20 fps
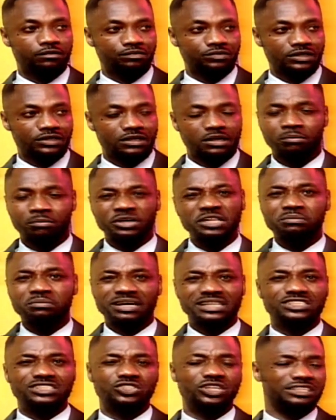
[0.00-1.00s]
Moneyman
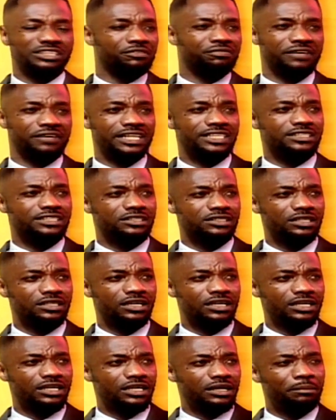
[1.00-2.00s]
is not the first.
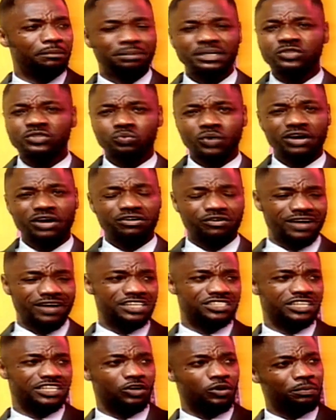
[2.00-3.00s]
Bitwell
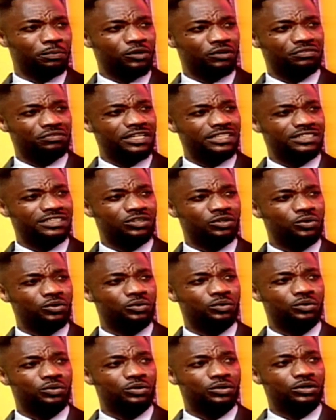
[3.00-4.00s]
crashed a couple of years ago.
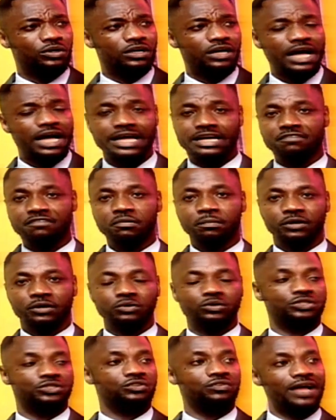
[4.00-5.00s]
And everybody
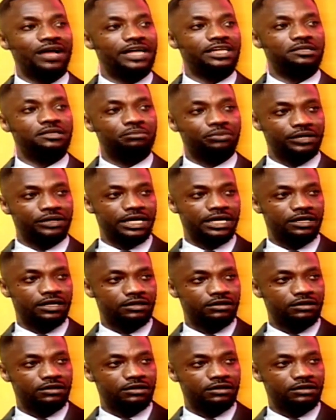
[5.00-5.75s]
was crying in Boya.